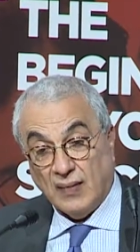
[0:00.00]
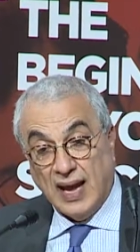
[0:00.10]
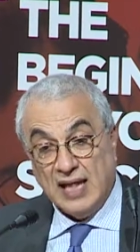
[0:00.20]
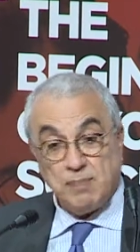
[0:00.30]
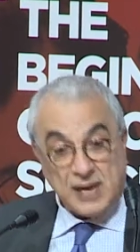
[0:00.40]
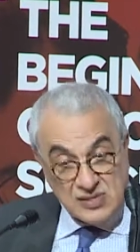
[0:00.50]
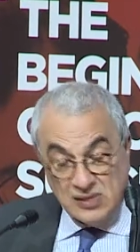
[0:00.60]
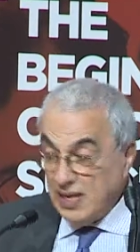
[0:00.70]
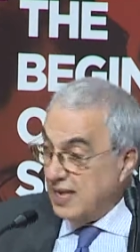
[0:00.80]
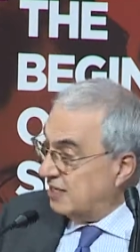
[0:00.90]
and
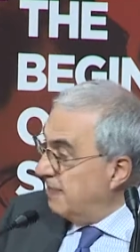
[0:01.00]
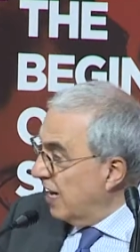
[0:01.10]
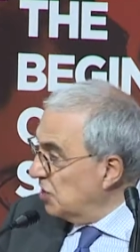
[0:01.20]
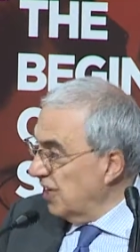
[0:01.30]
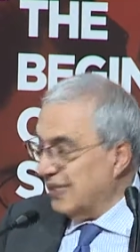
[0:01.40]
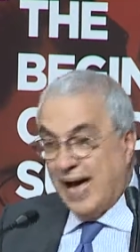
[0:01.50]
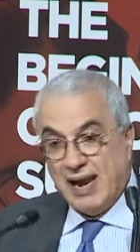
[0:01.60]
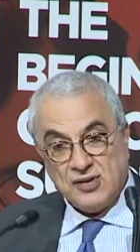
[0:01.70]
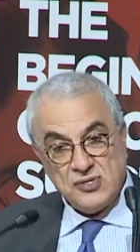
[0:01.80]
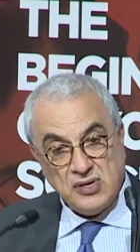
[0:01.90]
presently is managing
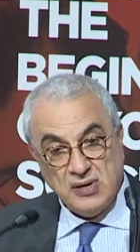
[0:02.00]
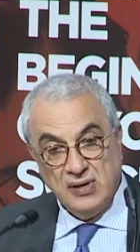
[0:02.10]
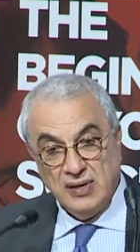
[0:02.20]
director